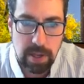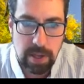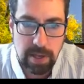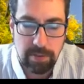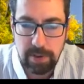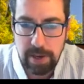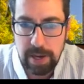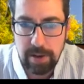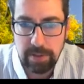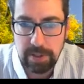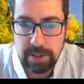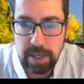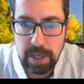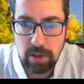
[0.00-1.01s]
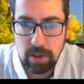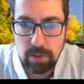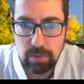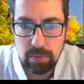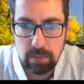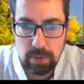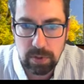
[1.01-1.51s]
if I have a 10
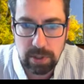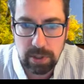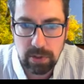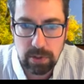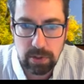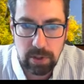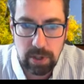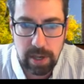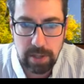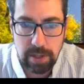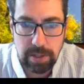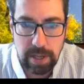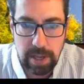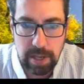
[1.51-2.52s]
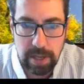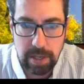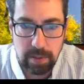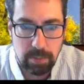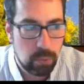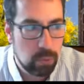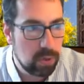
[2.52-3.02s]
ohm resistor and
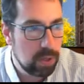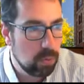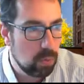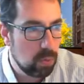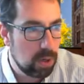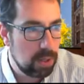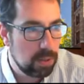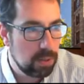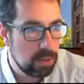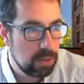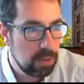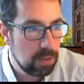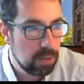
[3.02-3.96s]
a 0.1